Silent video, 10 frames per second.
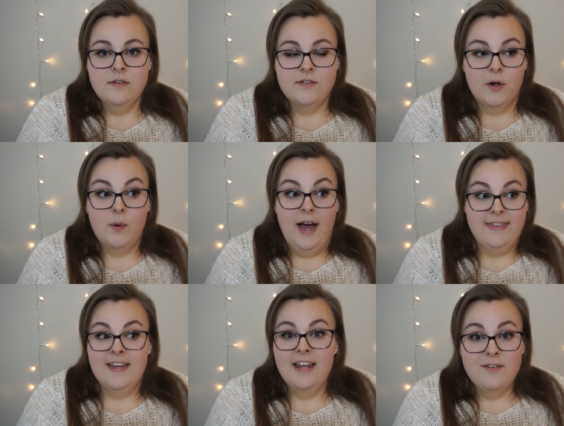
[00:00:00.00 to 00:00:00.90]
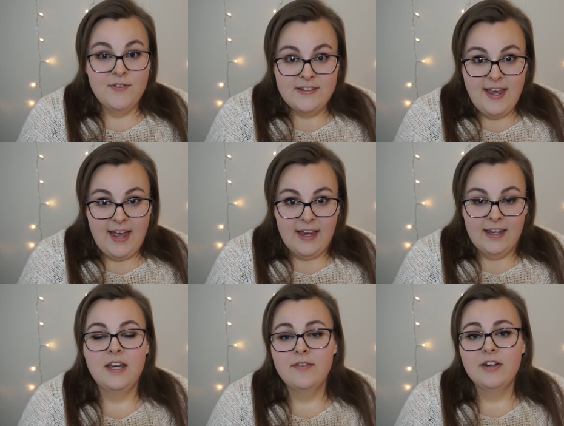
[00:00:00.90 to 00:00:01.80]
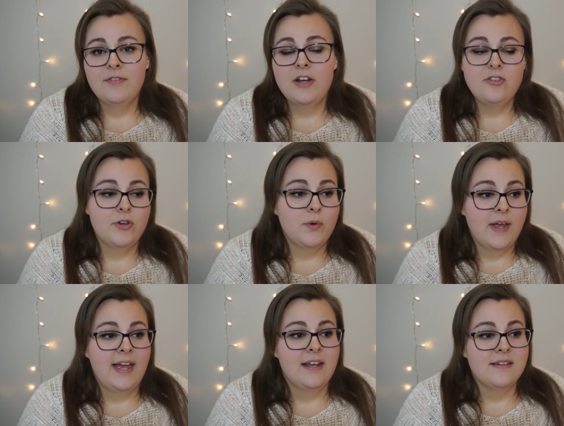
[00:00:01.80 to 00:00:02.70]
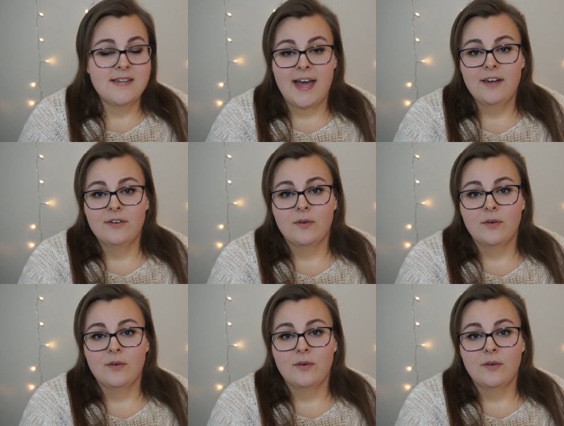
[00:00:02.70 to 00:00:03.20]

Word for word: So at the end of the day, even if I do gain ten